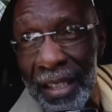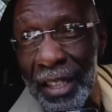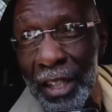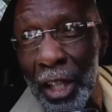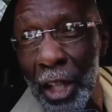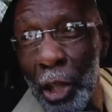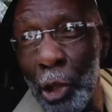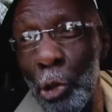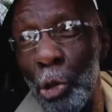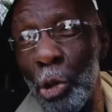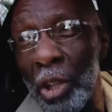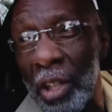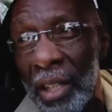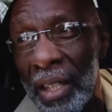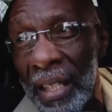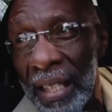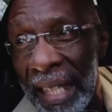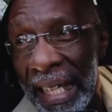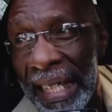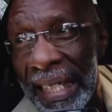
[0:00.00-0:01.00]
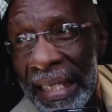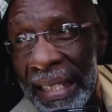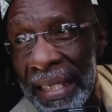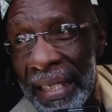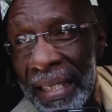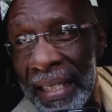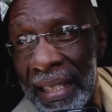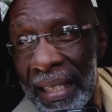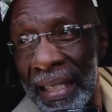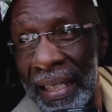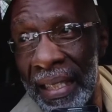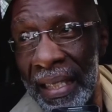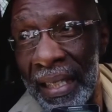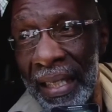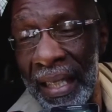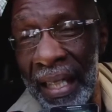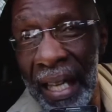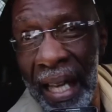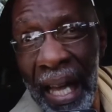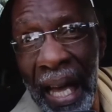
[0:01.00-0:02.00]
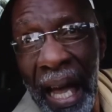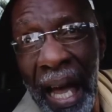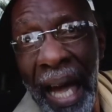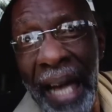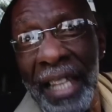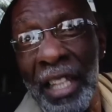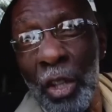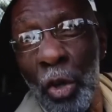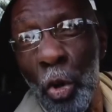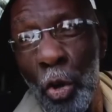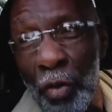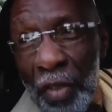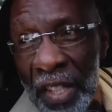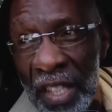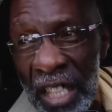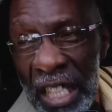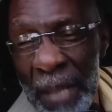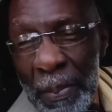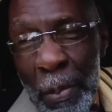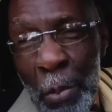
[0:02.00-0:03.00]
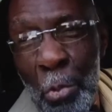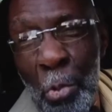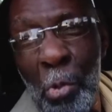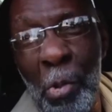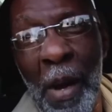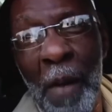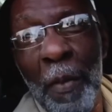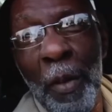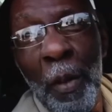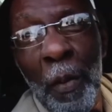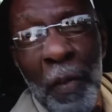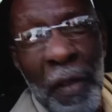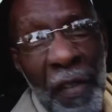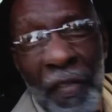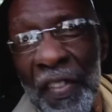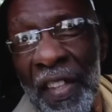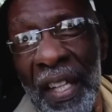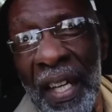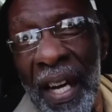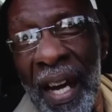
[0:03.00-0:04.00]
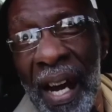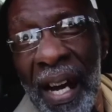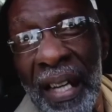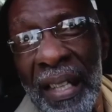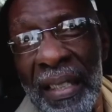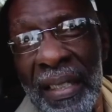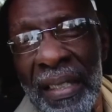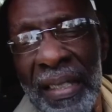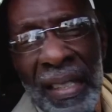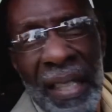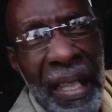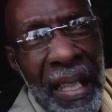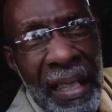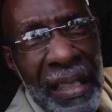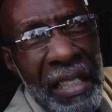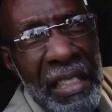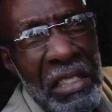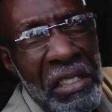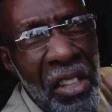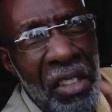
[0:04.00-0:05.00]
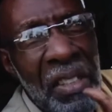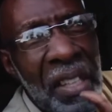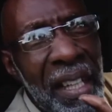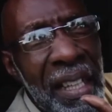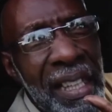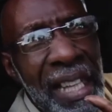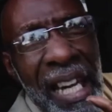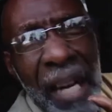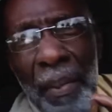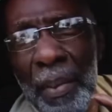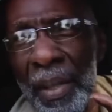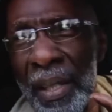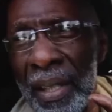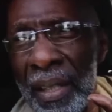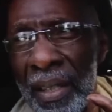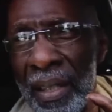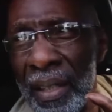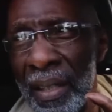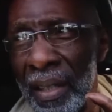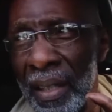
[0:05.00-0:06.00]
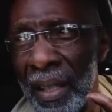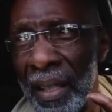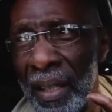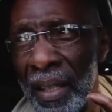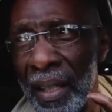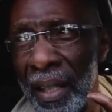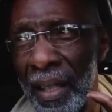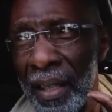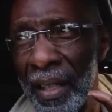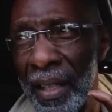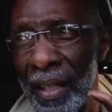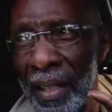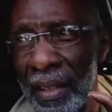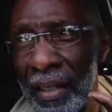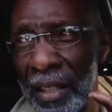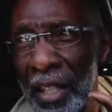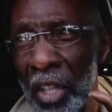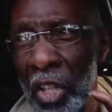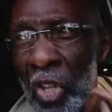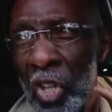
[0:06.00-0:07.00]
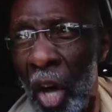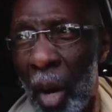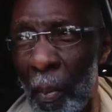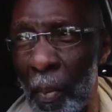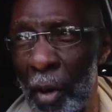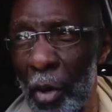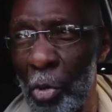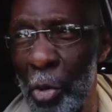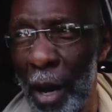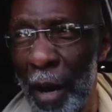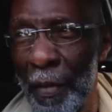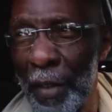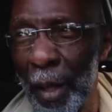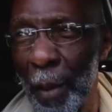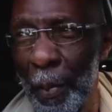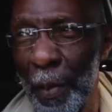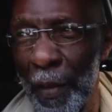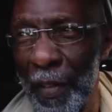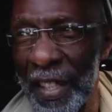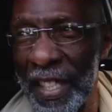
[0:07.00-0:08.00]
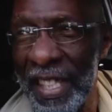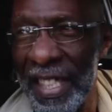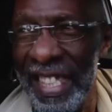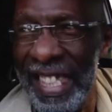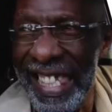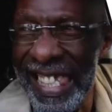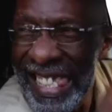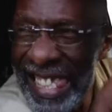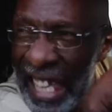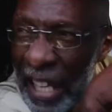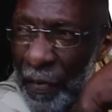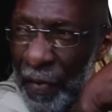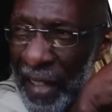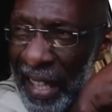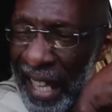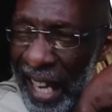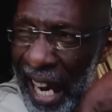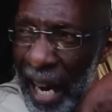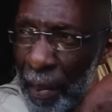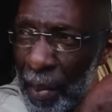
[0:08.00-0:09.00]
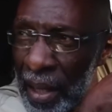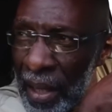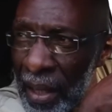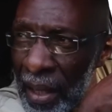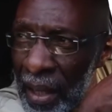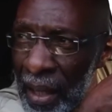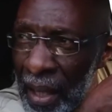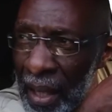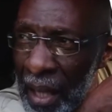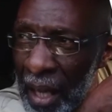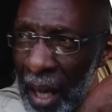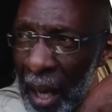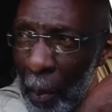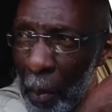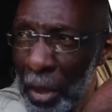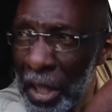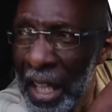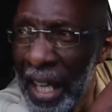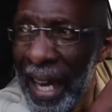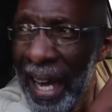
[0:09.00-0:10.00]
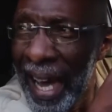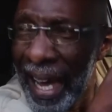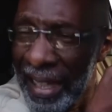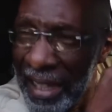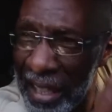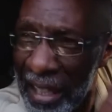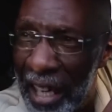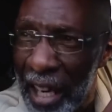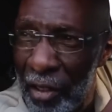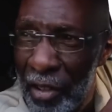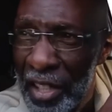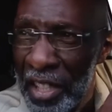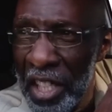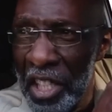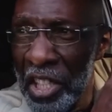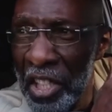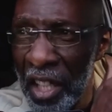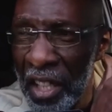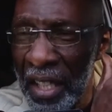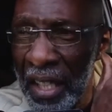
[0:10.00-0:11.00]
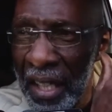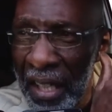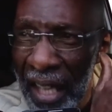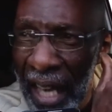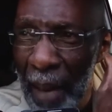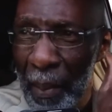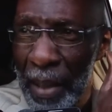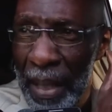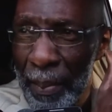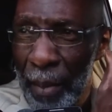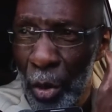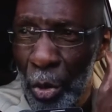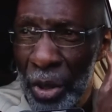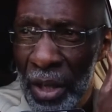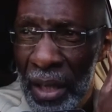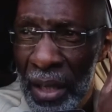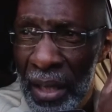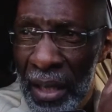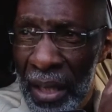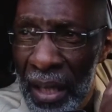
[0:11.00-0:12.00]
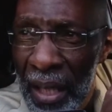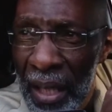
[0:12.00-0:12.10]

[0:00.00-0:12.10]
the local dead, and the overseas people who haven't uplifted their cards, there's nothing alarming. The number who haven't uplifted is in itself alarming, but the categories, there's nothing alarming about it.